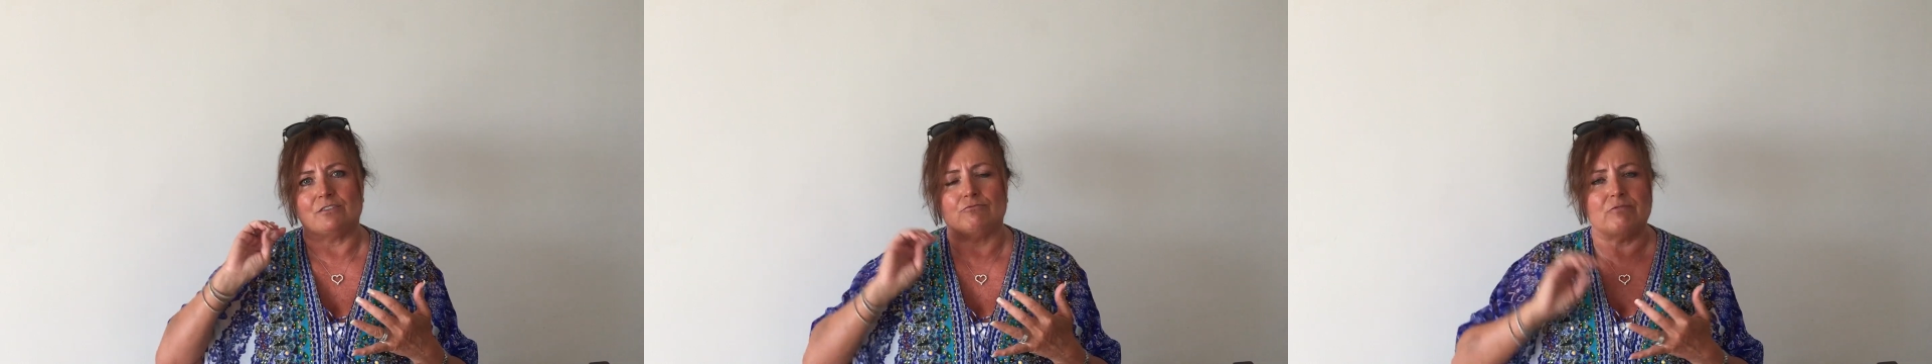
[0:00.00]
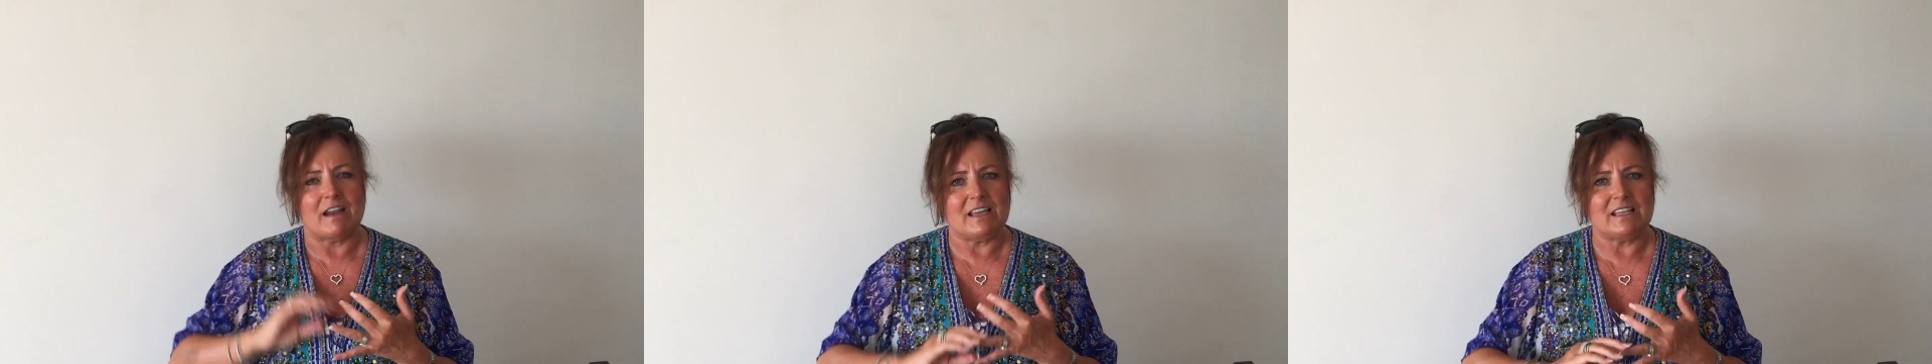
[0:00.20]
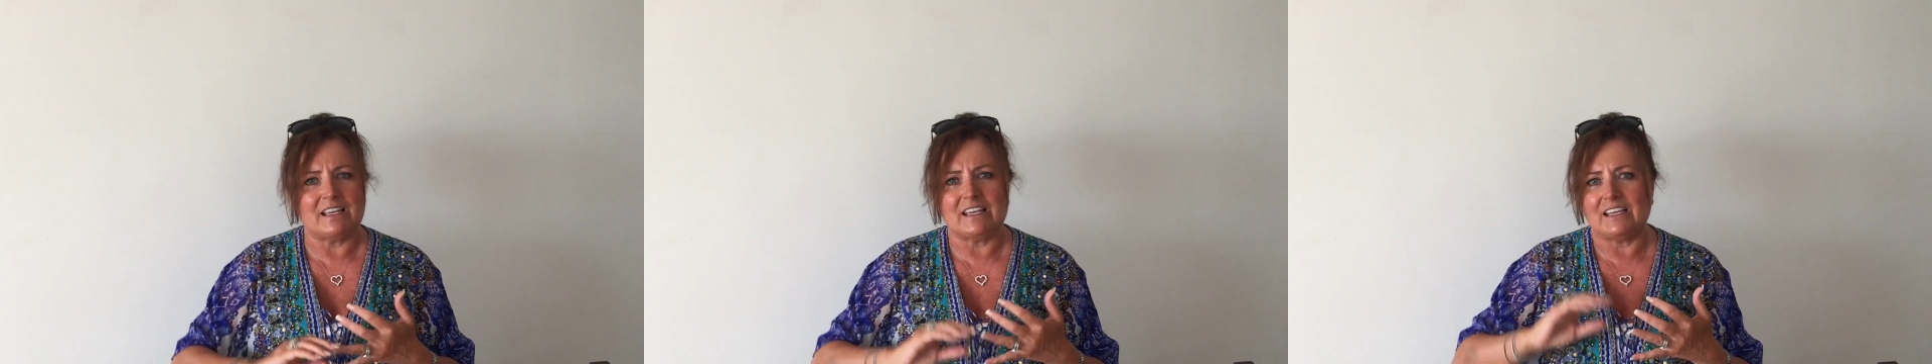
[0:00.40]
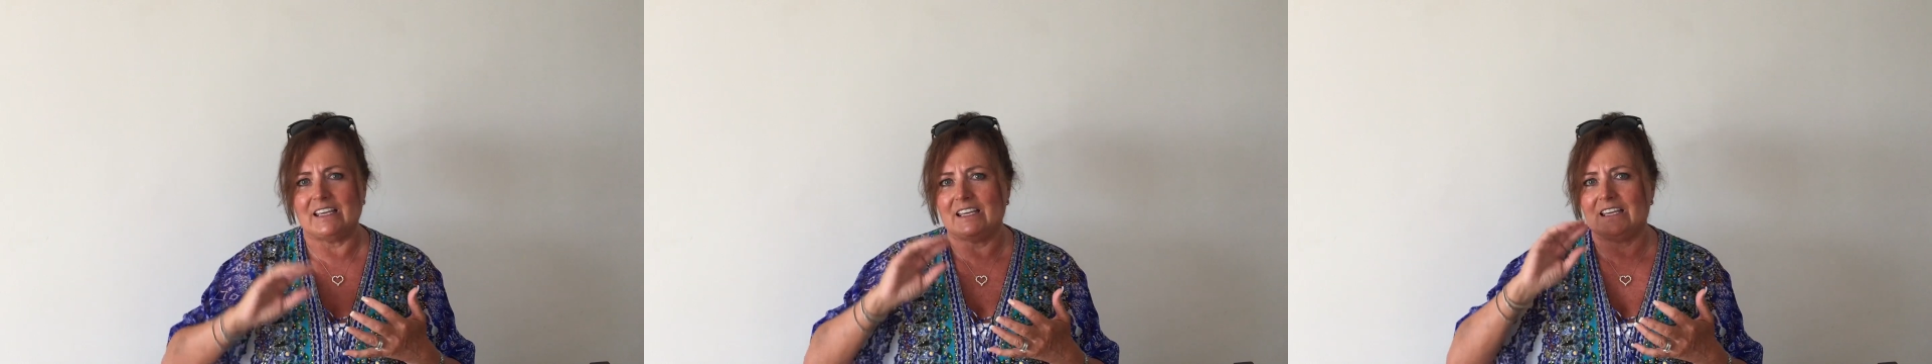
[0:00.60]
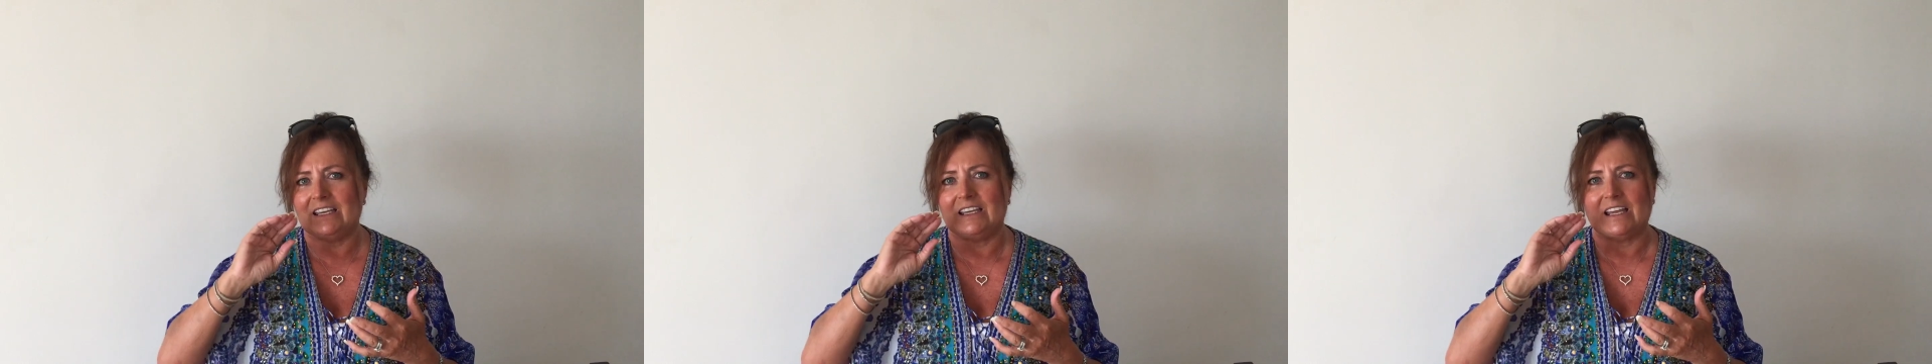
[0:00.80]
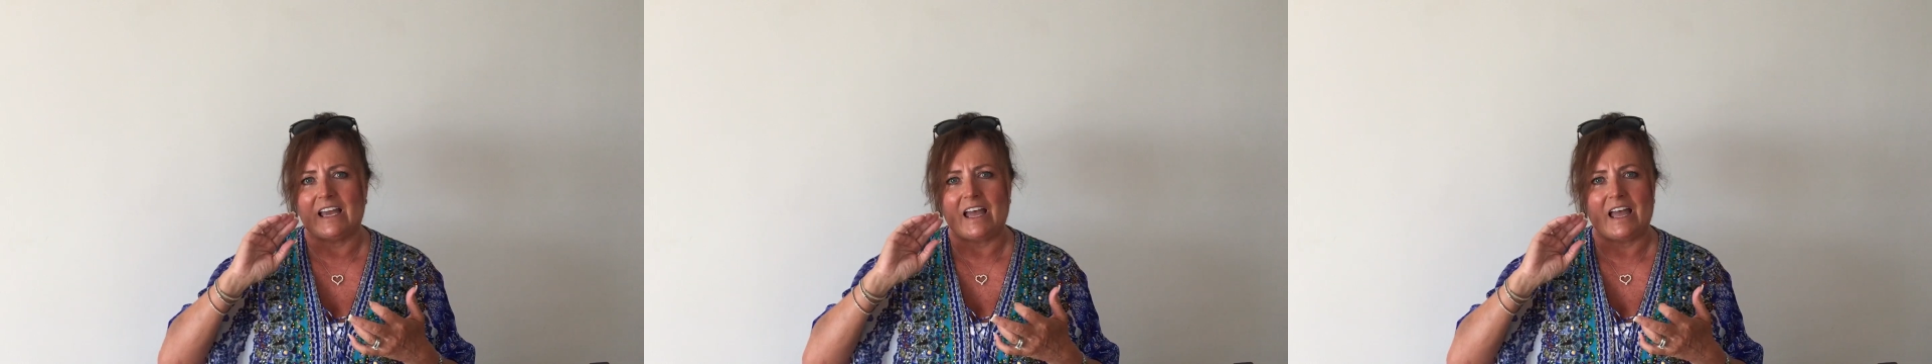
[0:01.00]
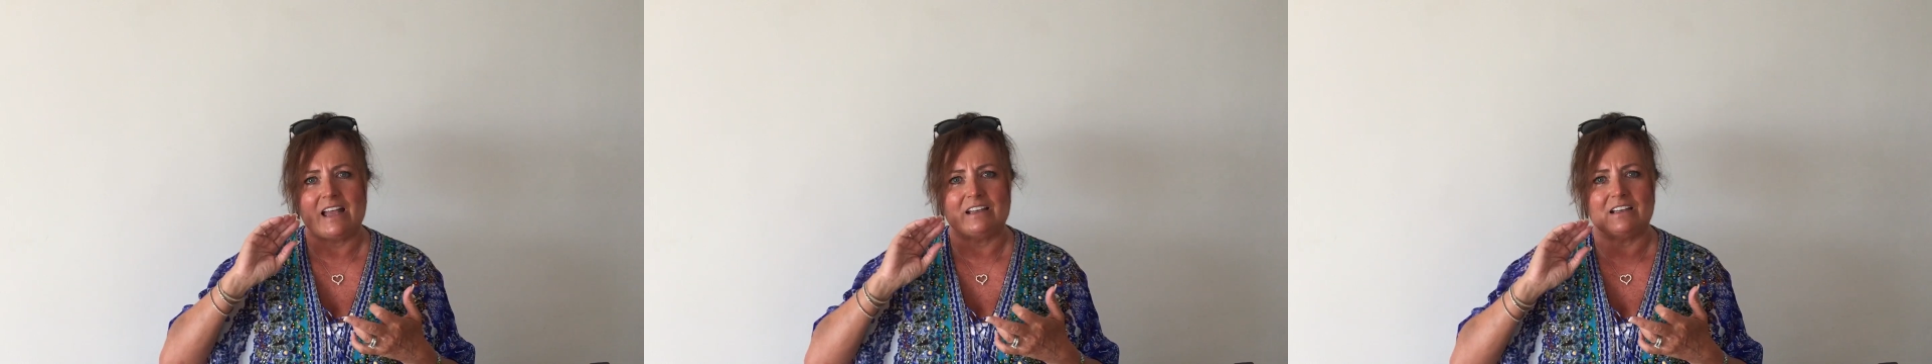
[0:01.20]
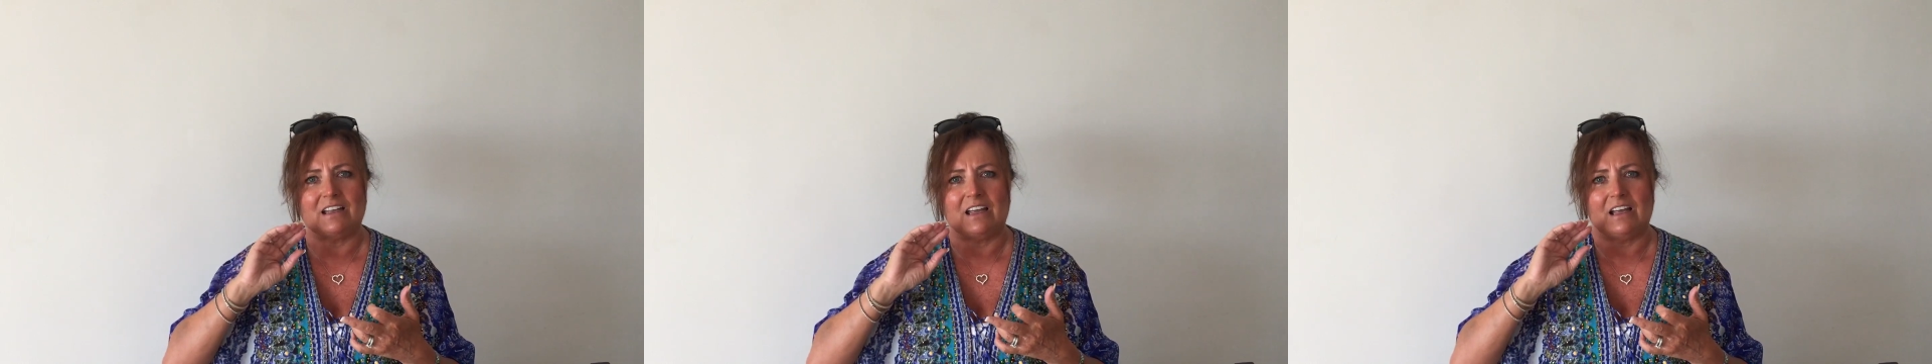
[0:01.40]
Reiki
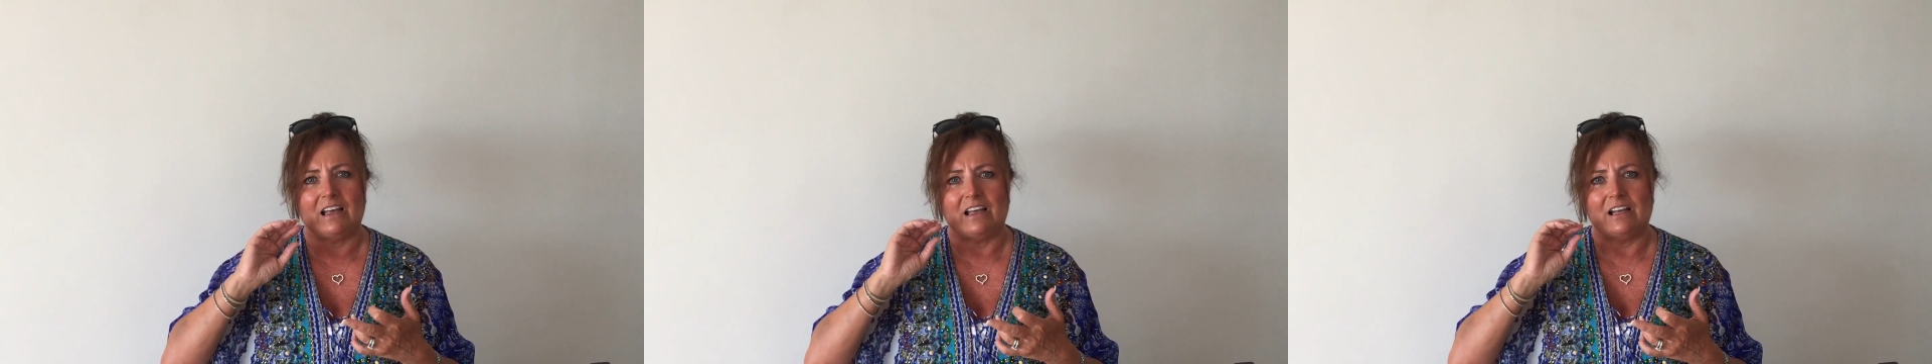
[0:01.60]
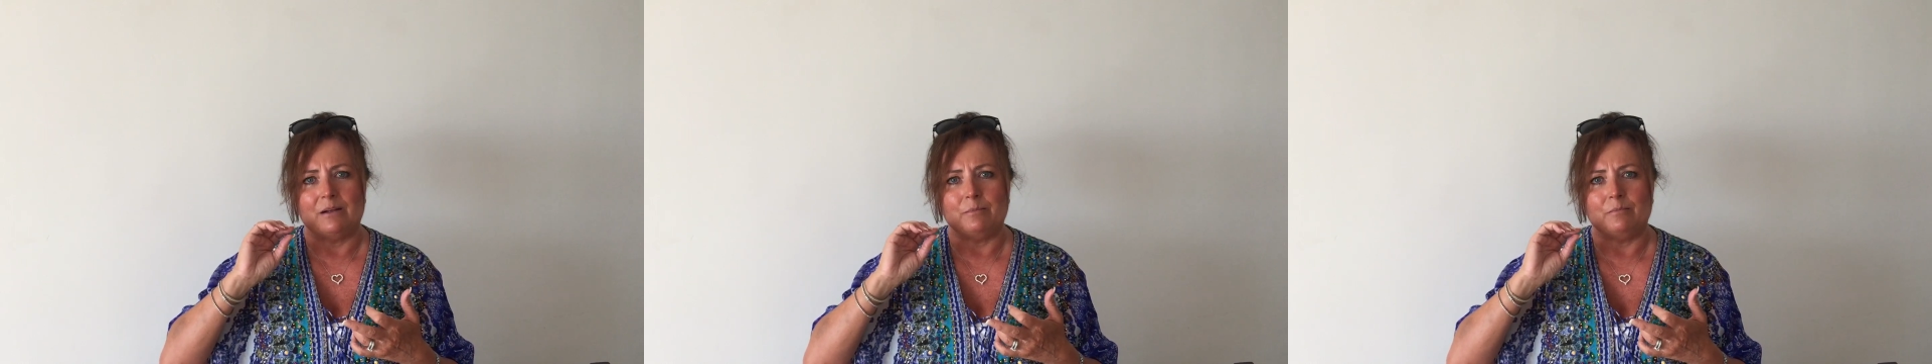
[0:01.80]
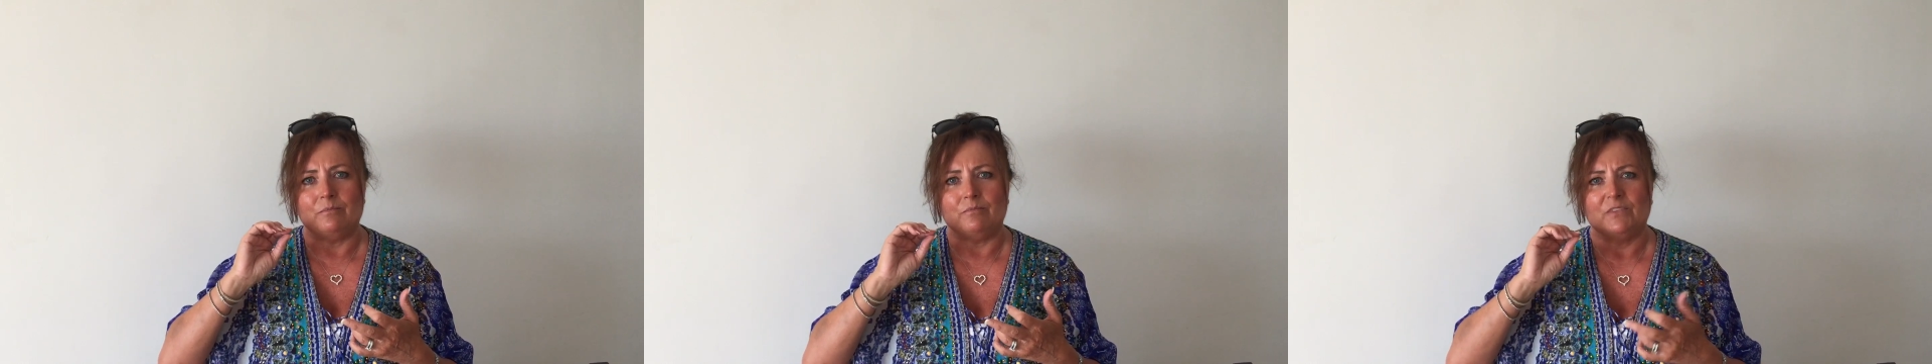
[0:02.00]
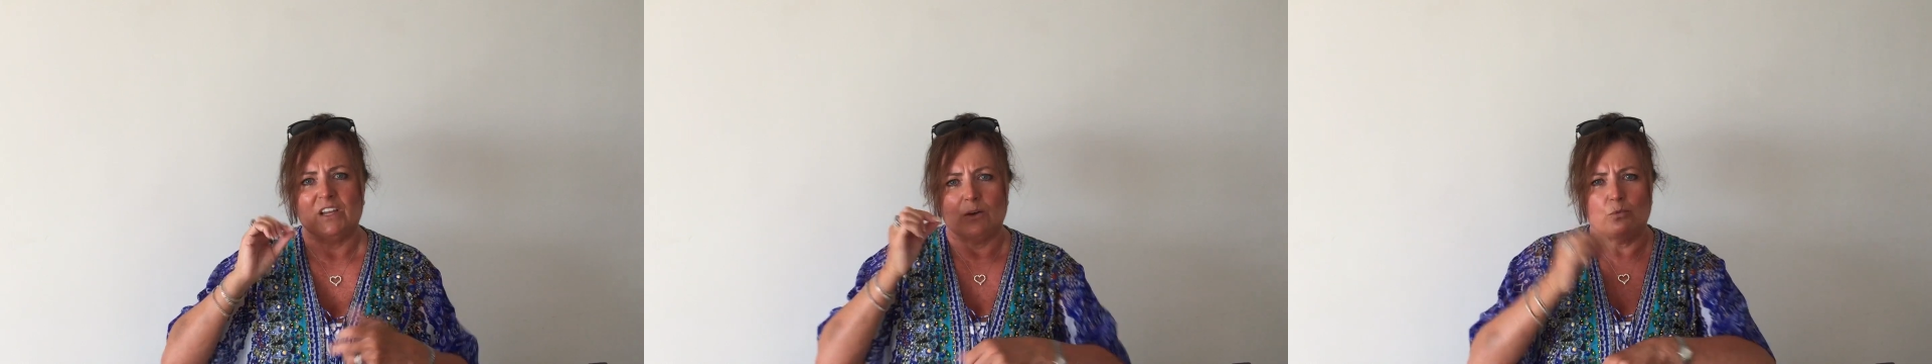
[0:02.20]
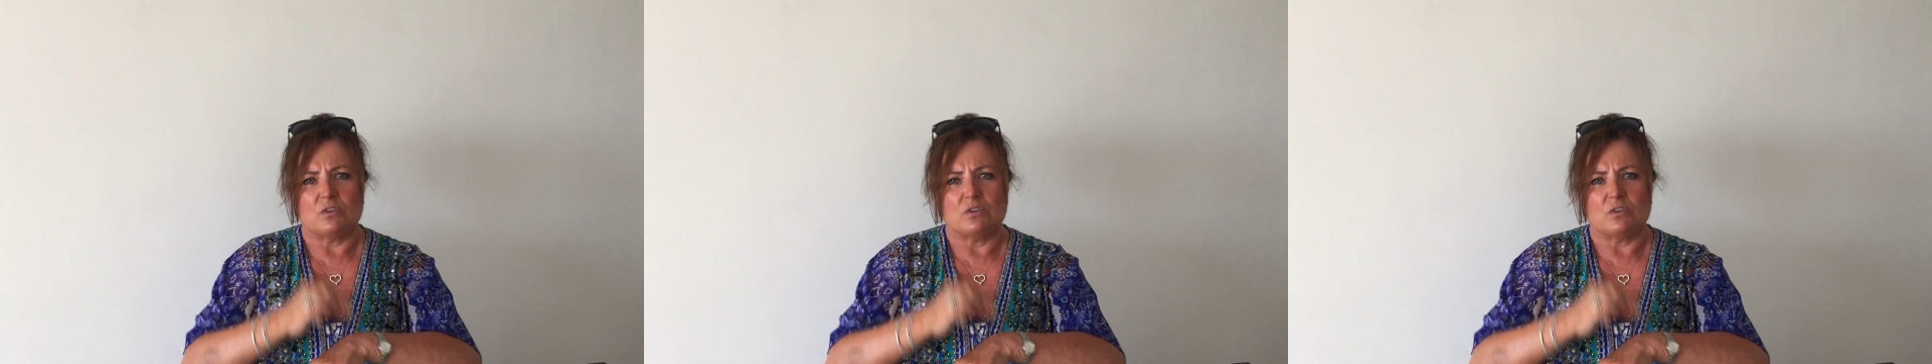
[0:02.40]
and